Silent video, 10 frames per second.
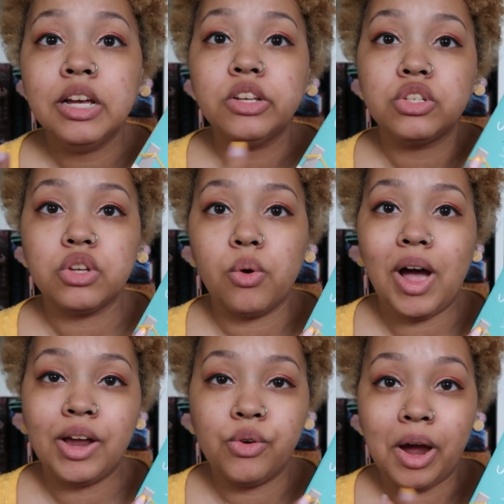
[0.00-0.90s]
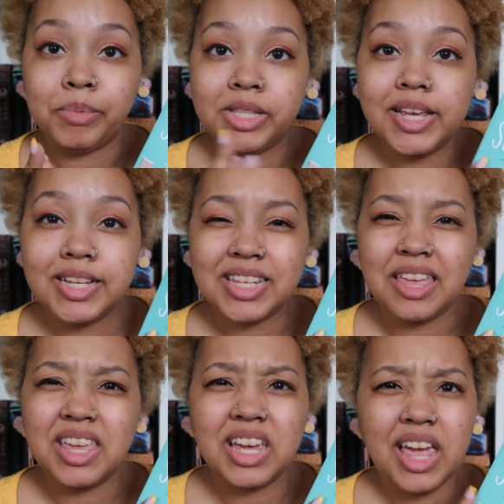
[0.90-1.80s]
So I grabbed this.
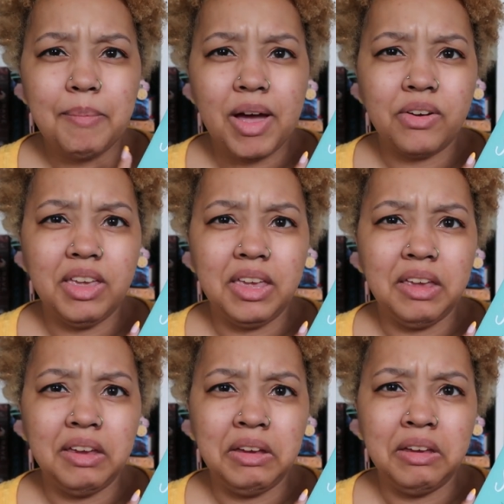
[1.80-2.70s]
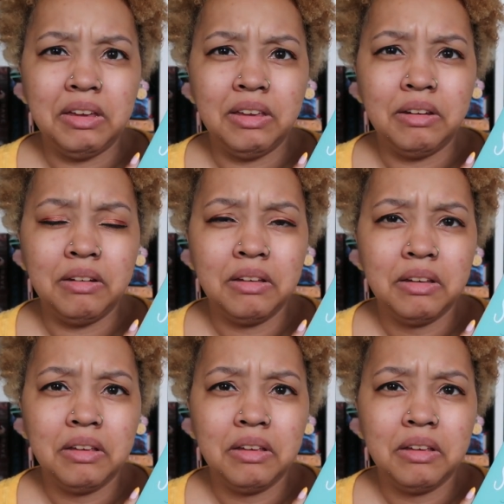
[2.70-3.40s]
I think it came out in